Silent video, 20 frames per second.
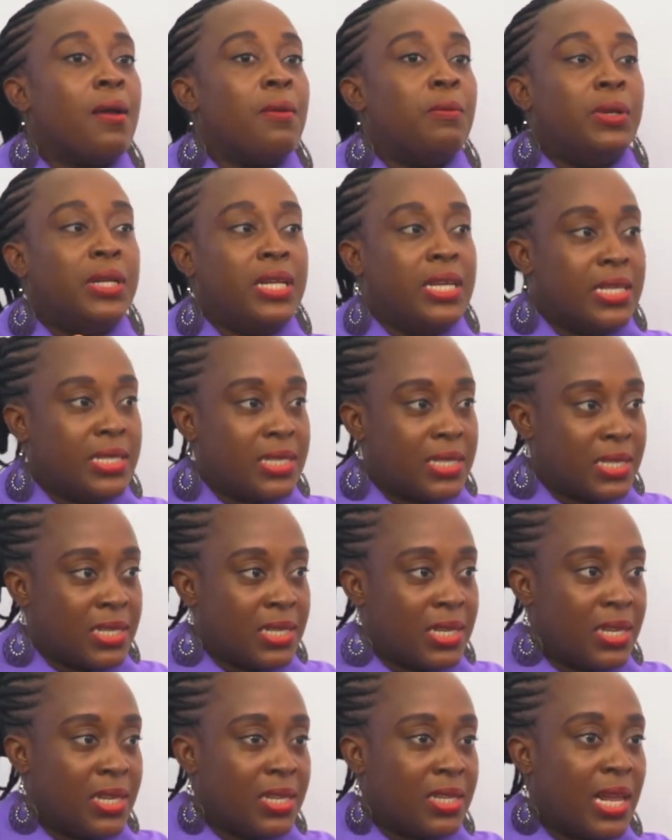Please,
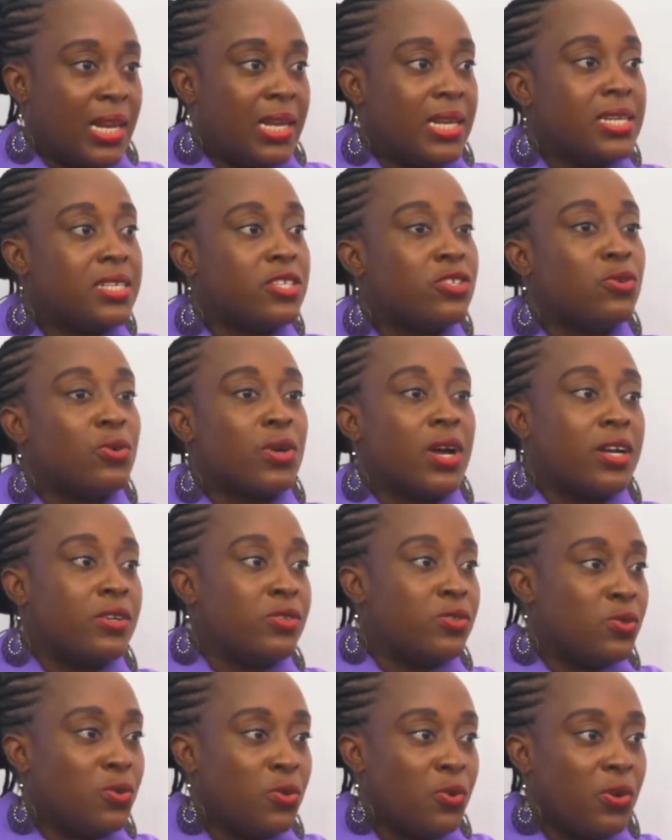the least you
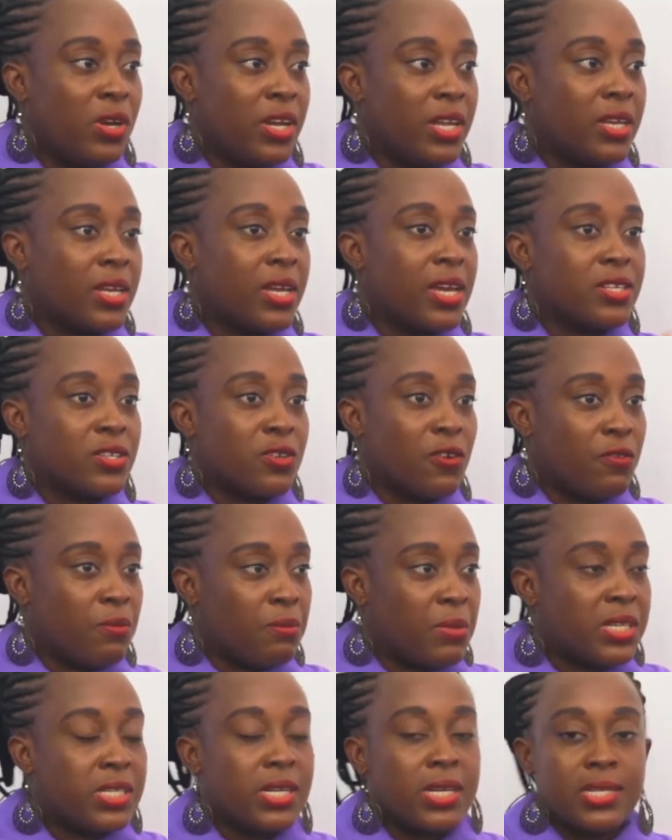can do in case of
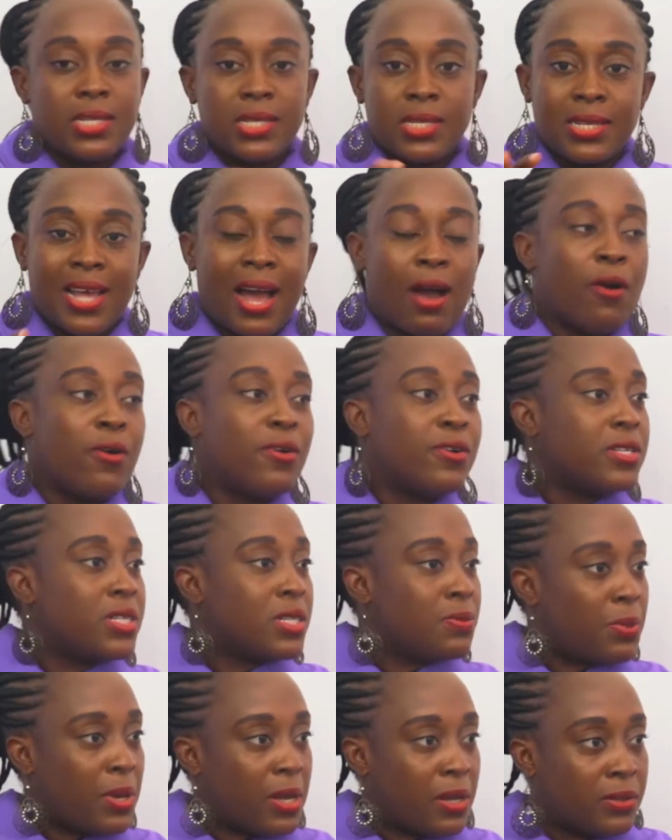emergencies are all
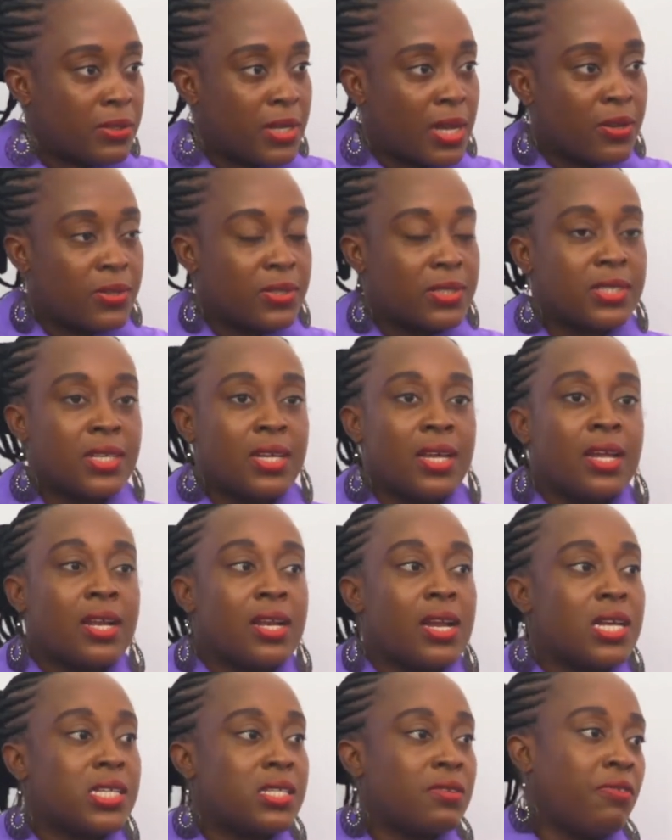spelled out.
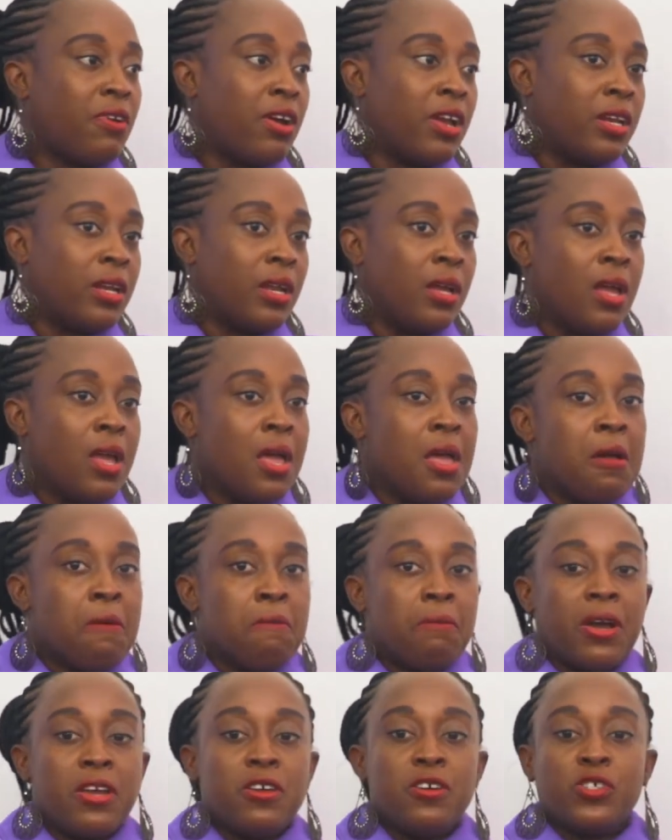That's fine.
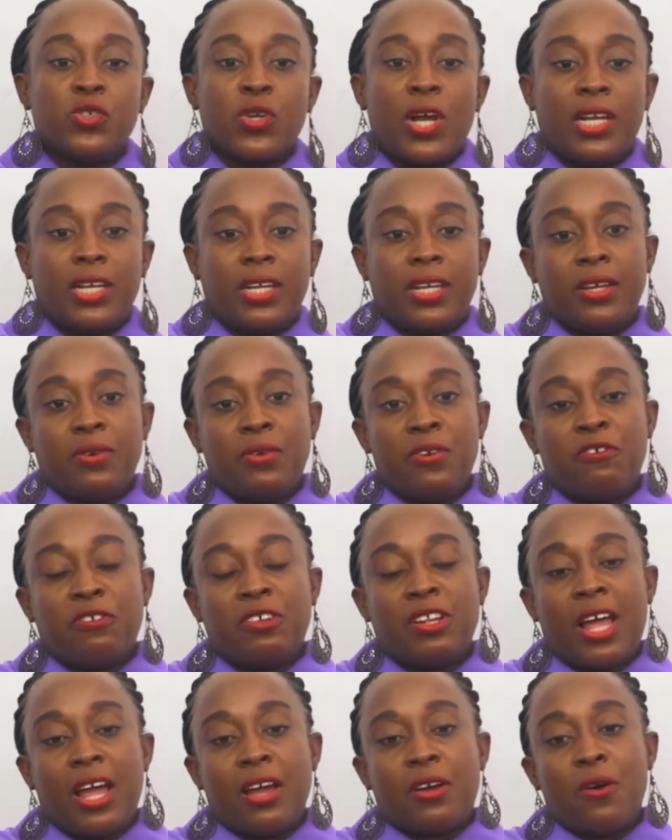But usually we
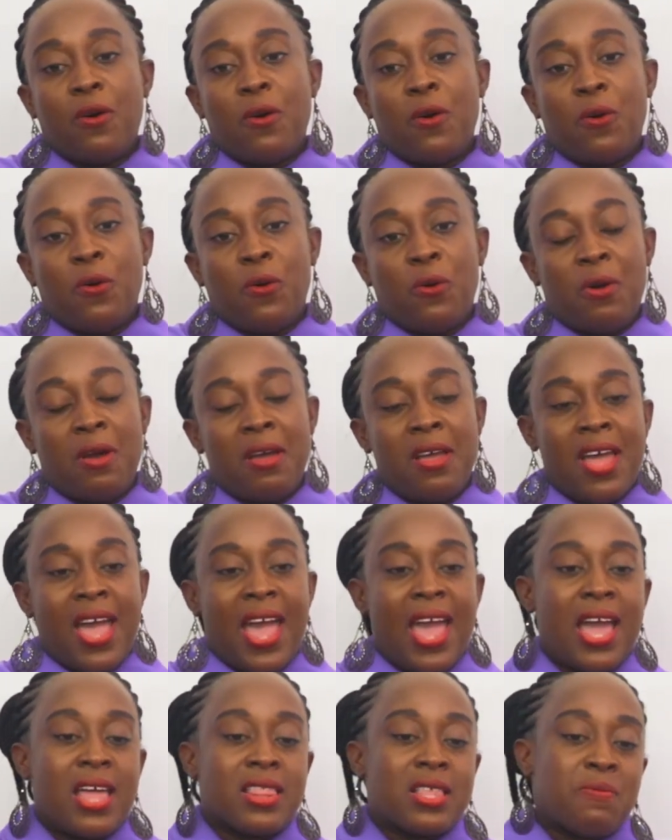feel like, oh,
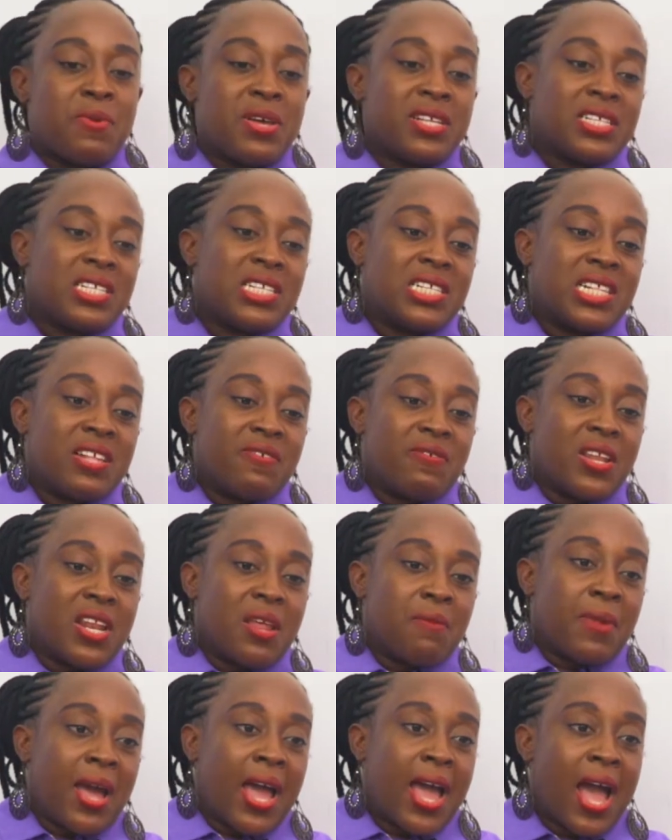and the person is living
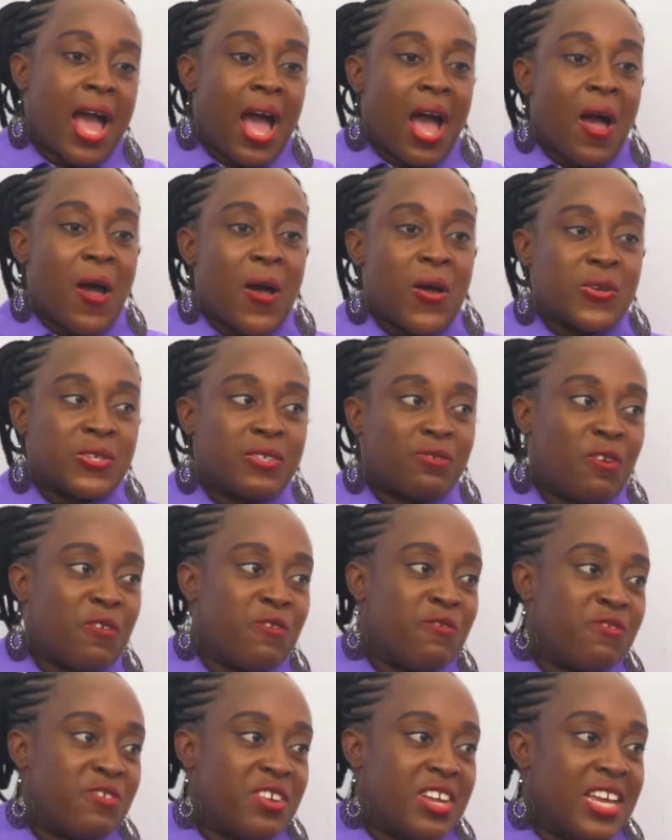in my house for
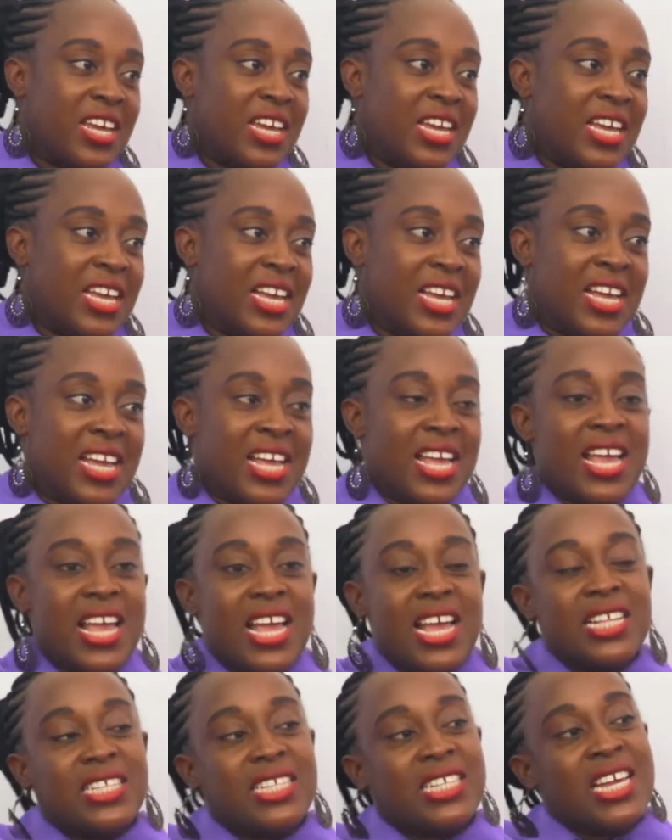free,
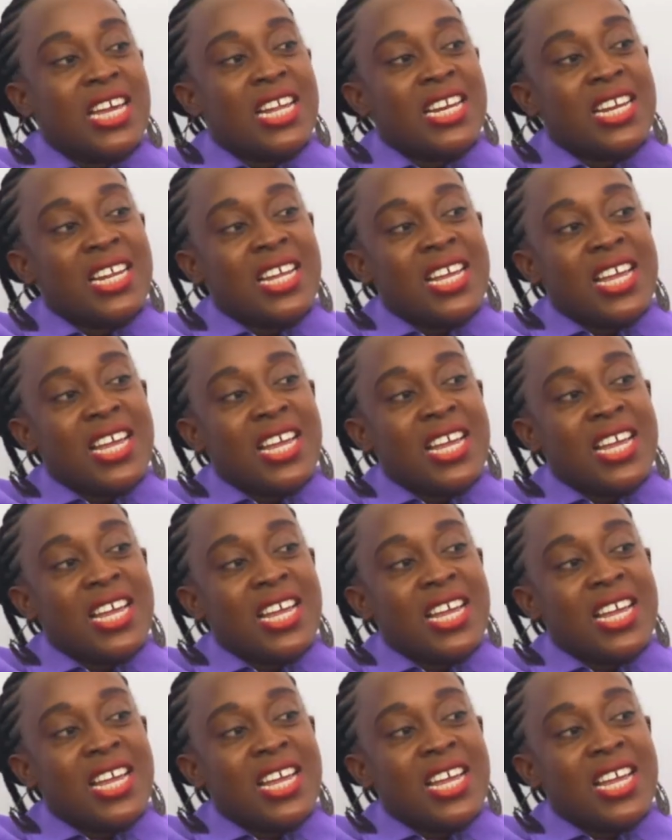eating.